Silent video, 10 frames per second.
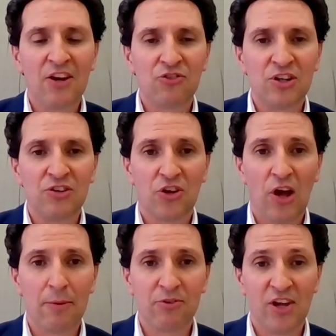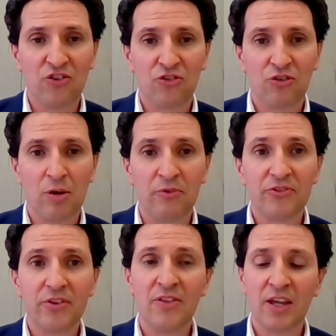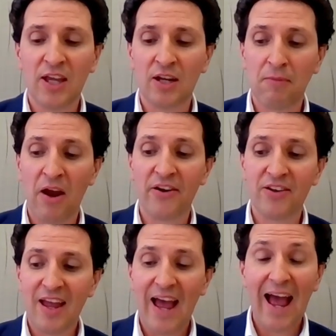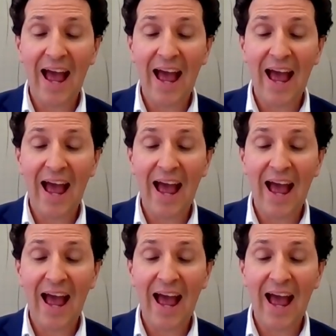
entering into cohabitation agreements and then getting married